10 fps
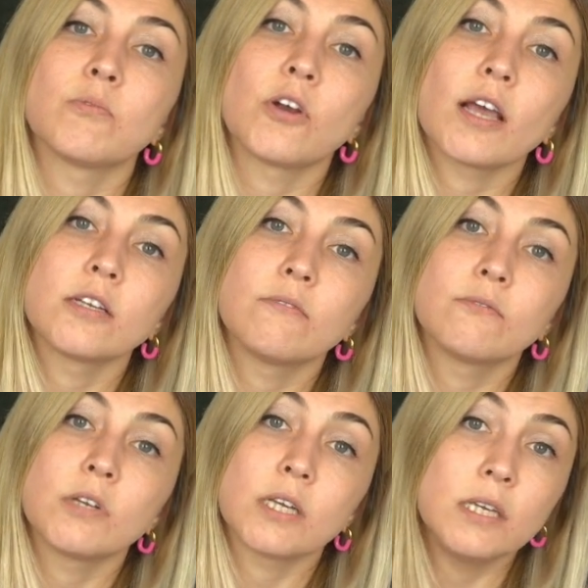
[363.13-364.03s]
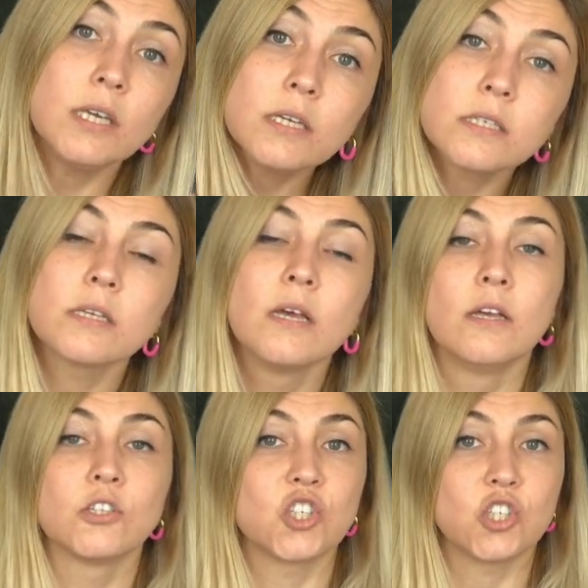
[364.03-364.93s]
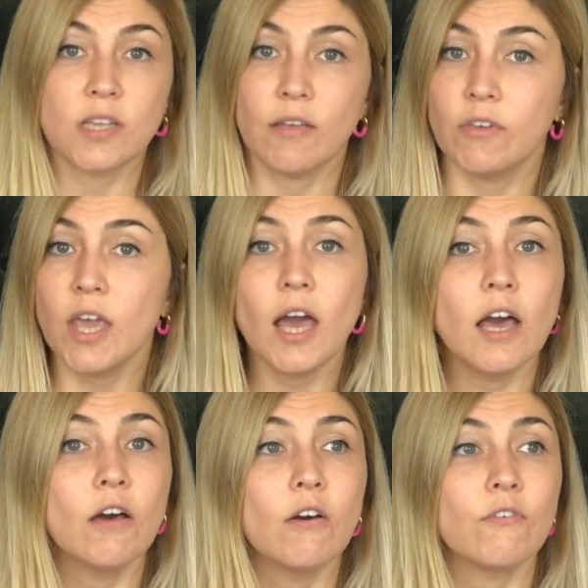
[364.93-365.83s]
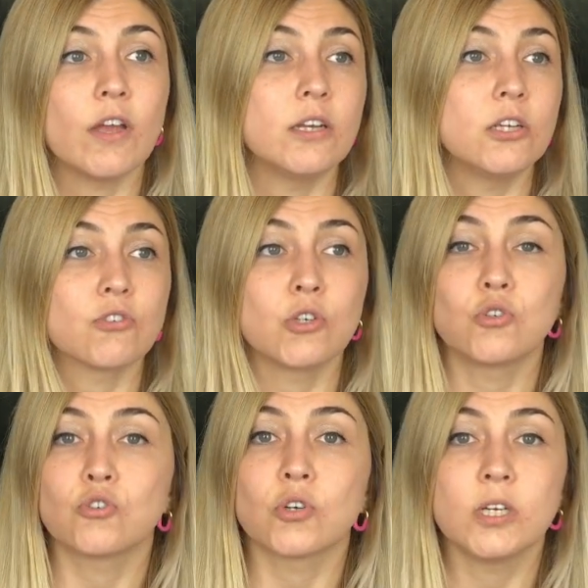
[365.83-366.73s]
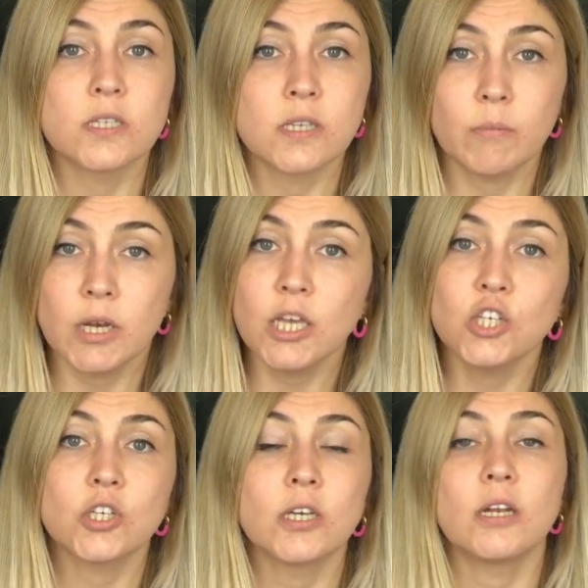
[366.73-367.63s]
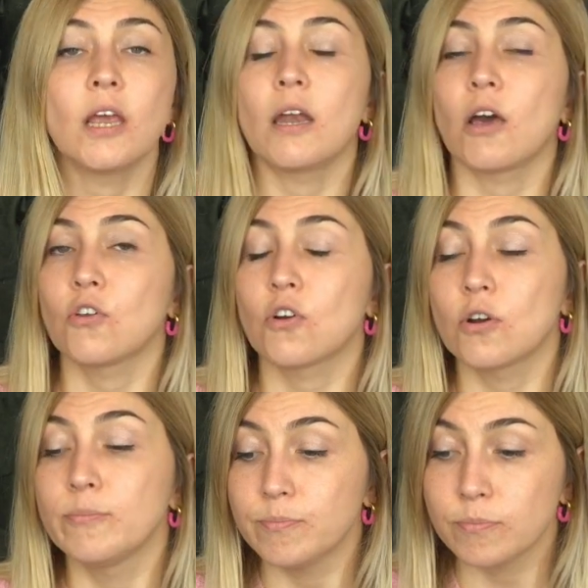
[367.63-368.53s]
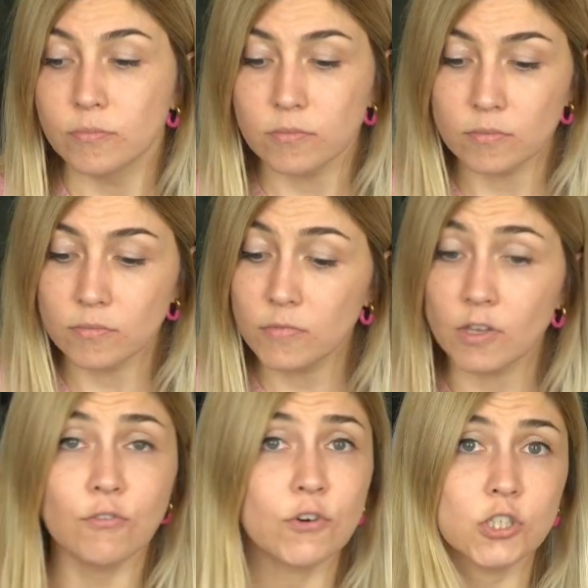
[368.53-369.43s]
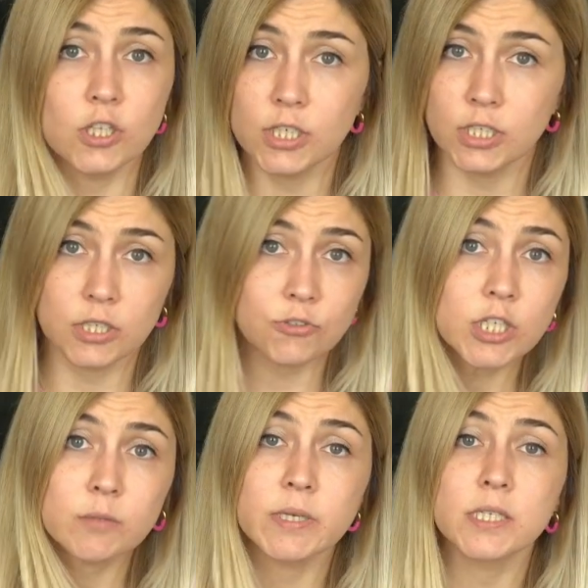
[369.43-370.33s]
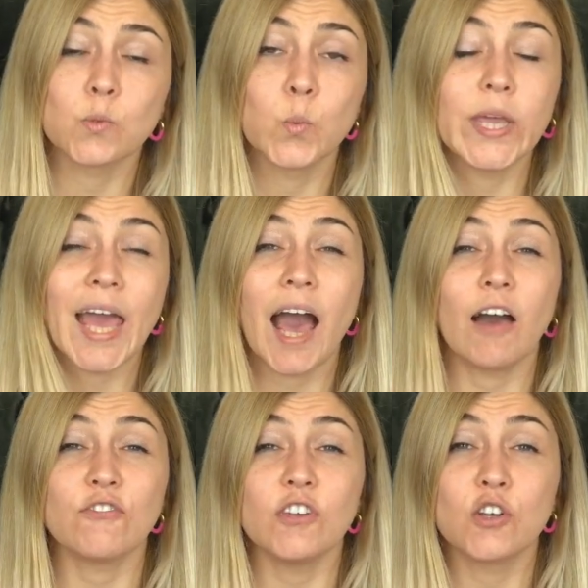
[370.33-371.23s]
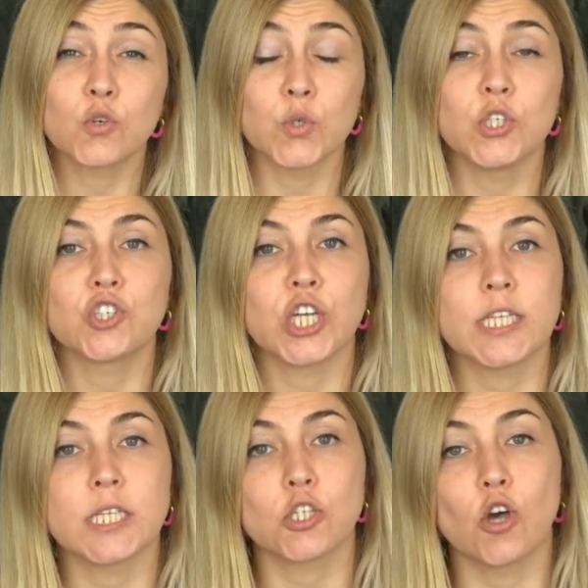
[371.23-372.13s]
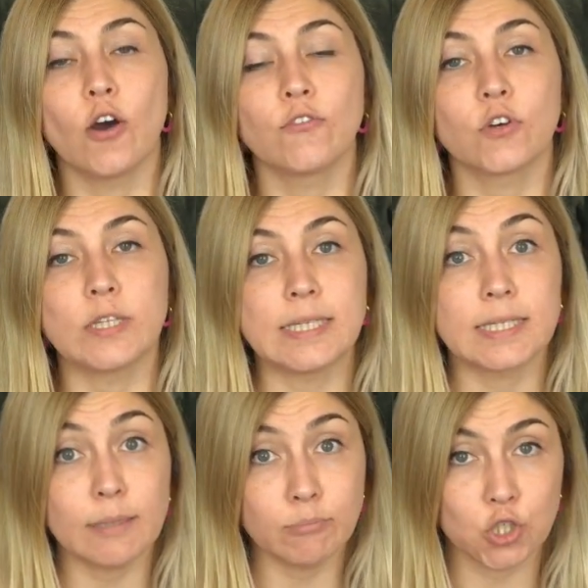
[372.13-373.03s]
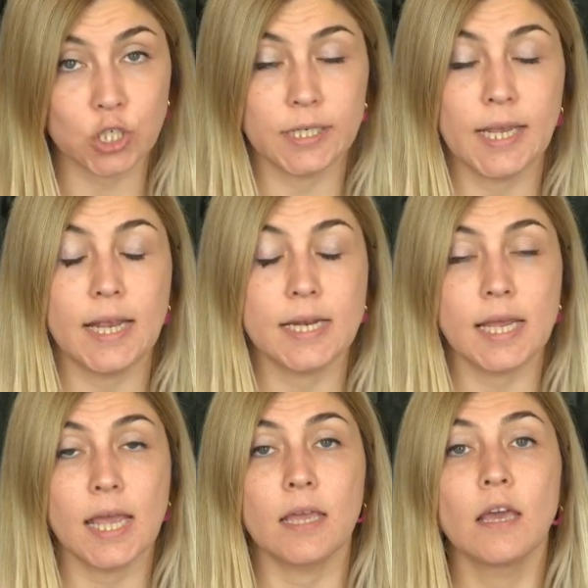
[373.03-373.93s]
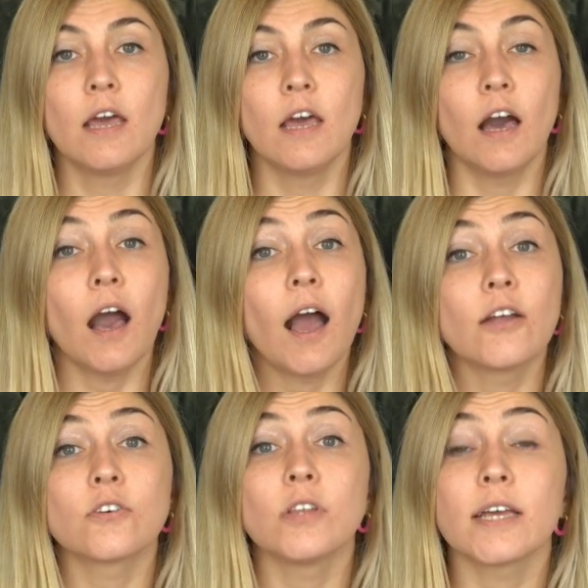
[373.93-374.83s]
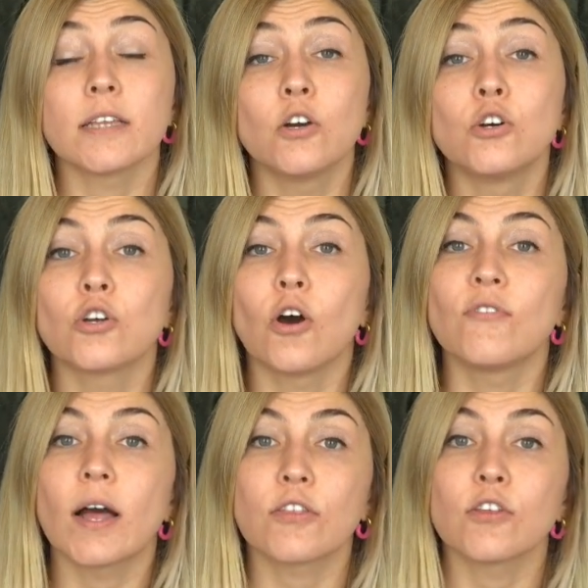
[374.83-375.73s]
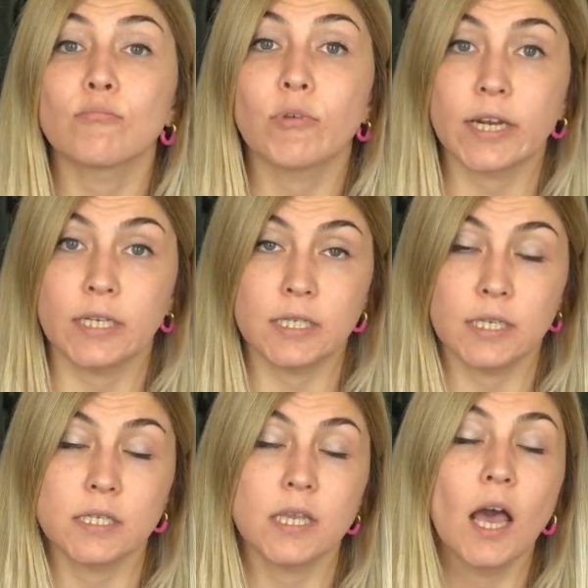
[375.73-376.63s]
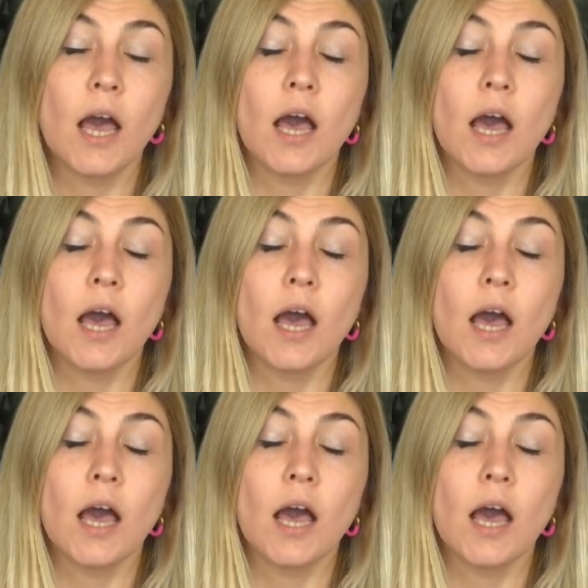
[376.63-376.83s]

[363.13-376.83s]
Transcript: reproductive techniques such as IVF and intrauterine insemination and other fertility treatments, we have increased chances of conception and a higher likelihood of healthy pregnancies.